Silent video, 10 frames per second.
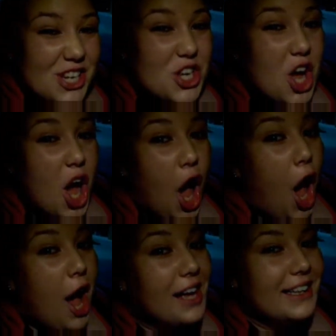
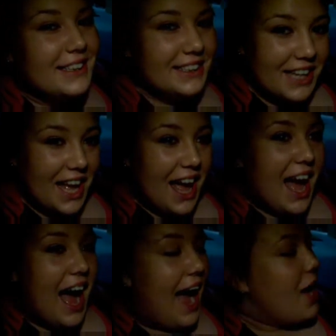Dawn.
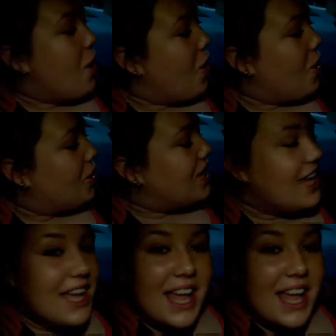I hold